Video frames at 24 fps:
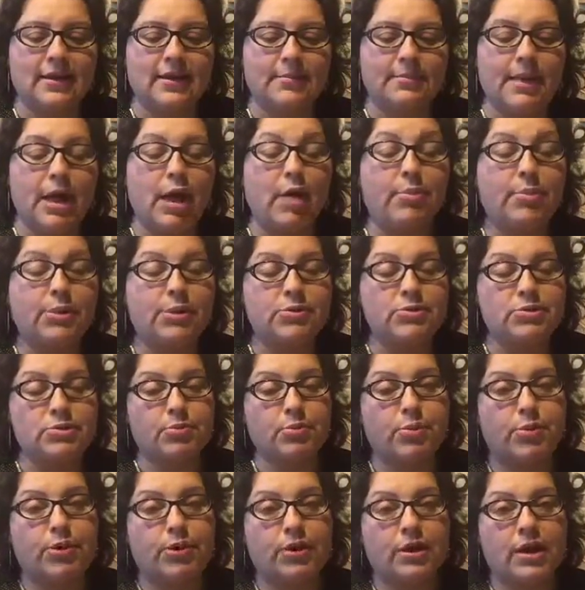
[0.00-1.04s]
helping you
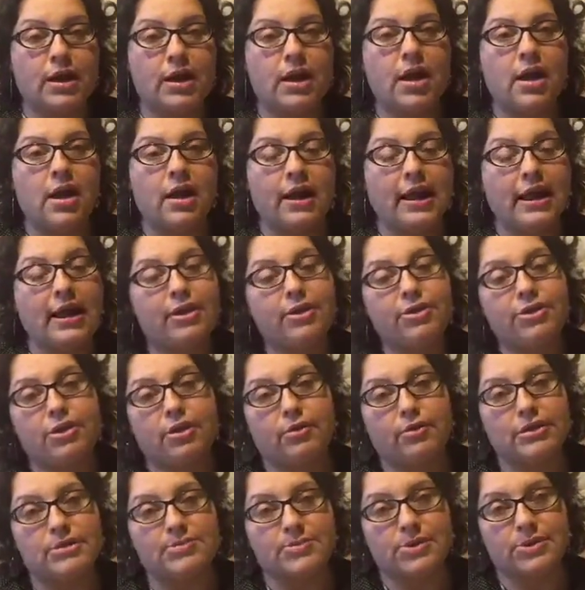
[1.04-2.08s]
support a healthier
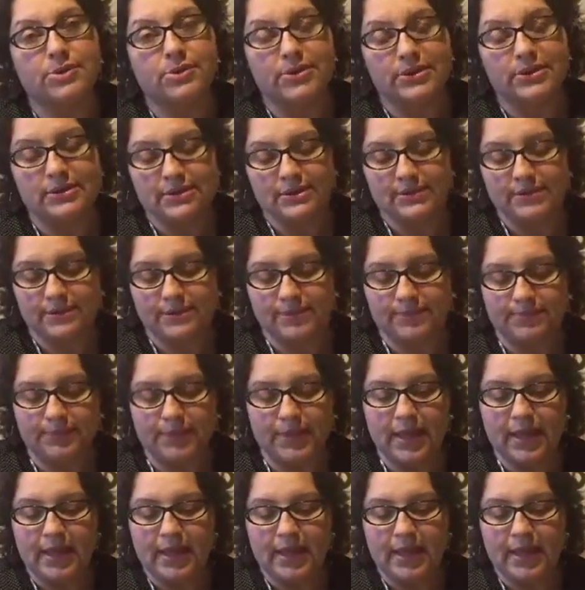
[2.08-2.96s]
respiratory system.